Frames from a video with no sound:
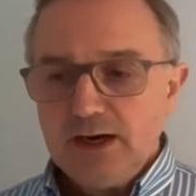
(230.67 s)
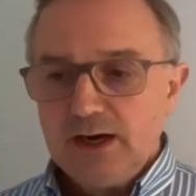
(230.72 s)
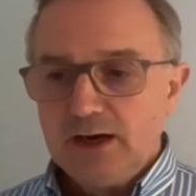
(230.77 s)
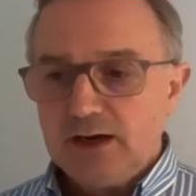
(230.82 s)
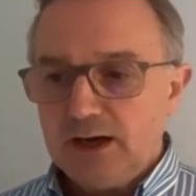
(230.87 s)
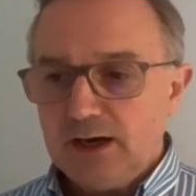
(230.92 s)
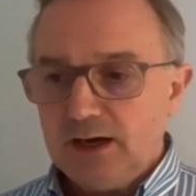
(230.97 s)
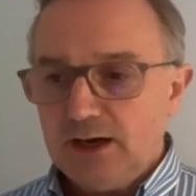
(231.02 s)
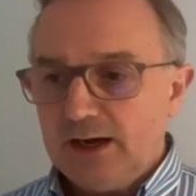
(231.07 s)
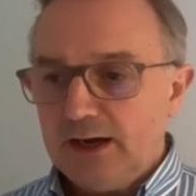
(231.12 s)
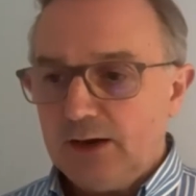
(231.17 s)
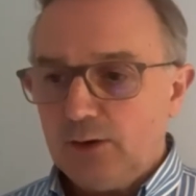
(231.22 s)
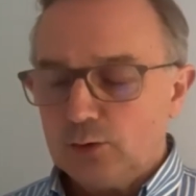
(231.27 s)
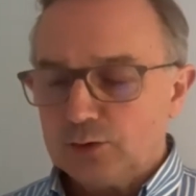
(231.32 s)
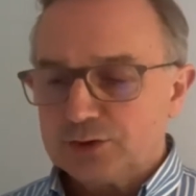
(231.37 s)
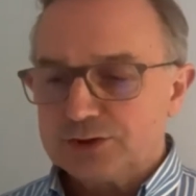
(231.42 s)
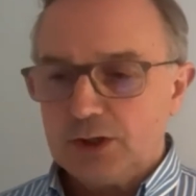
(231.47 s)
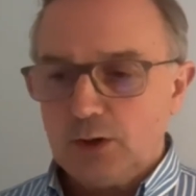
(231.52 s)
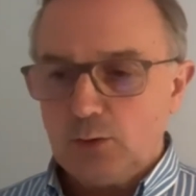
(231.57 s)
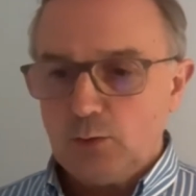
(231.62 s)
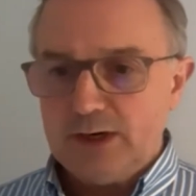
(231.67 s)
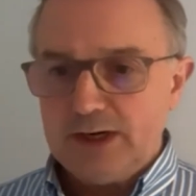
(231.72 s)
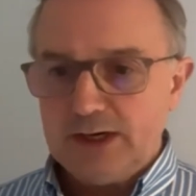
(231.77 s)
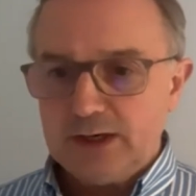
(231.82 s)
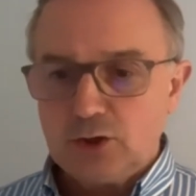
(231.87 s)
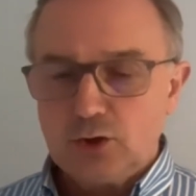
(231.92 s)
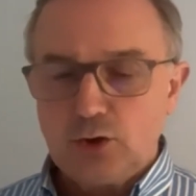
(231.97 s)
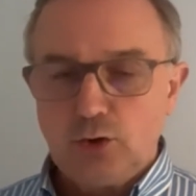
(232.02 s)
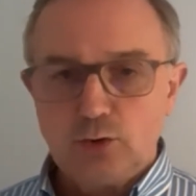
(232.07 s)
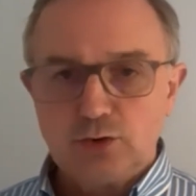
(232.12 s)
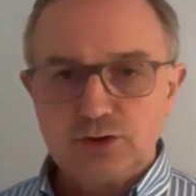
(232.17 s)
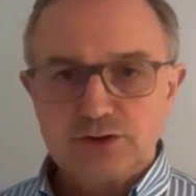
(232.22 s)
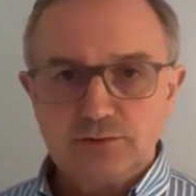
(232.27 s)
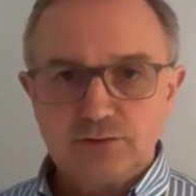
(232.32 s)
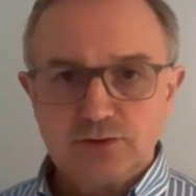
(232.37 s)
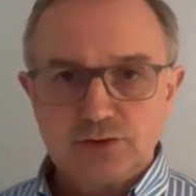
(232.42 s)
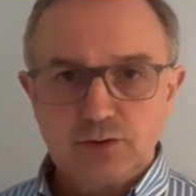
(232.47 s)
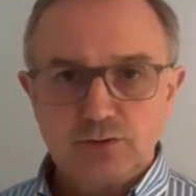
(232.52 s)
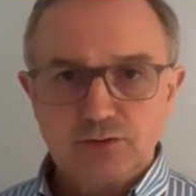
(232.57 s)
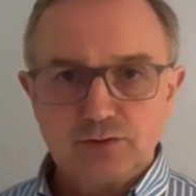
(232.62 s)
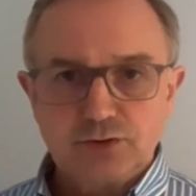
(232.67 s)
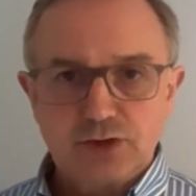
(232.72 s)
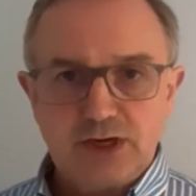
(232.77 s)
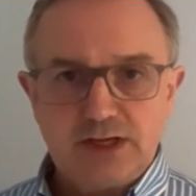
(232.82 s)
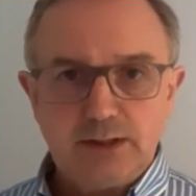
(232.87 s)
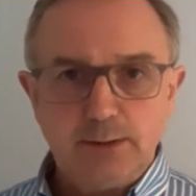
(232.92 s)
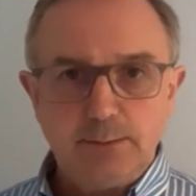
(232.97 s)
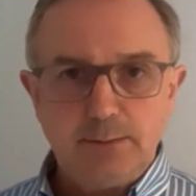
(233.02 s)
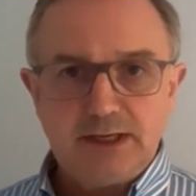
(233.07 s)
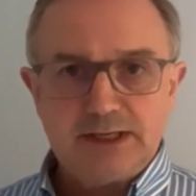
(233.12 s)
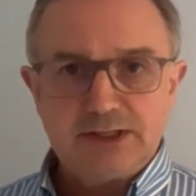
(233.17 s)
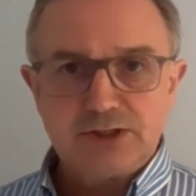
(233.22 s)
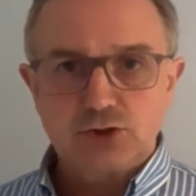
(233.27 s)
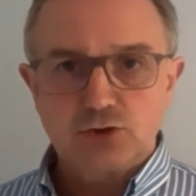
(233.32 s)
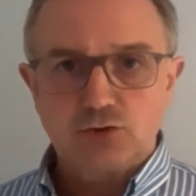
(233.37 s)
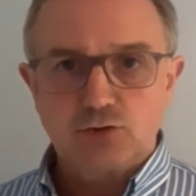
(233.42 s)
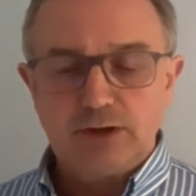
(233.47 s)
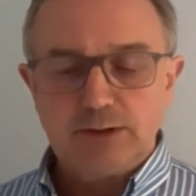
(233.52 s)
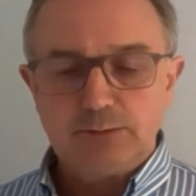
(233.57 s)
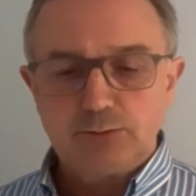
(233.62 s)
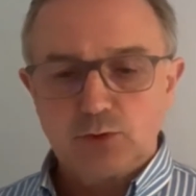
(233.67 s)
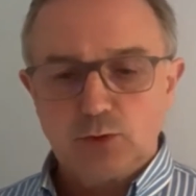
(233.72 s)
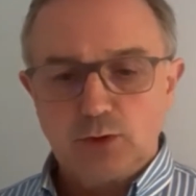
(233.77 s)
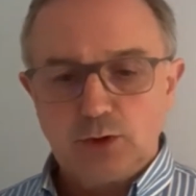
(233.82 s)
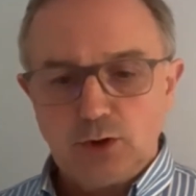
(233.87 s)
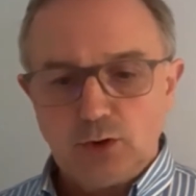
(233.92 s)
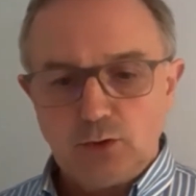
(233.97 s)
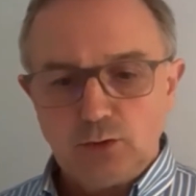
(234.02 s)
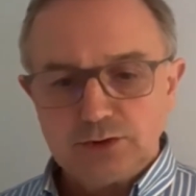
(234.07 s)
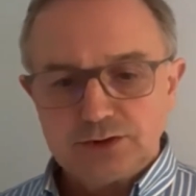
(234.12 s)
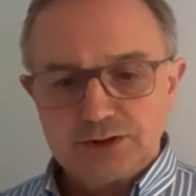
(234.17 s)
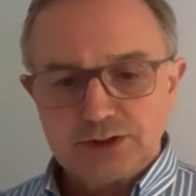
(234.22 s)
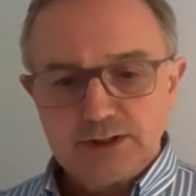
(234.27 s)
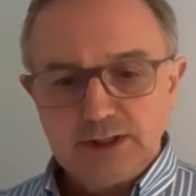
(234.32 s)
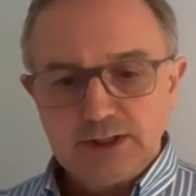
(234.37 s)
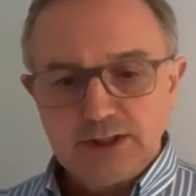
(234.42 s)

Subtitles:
and also where courts are sort of in the mainstream to a halt.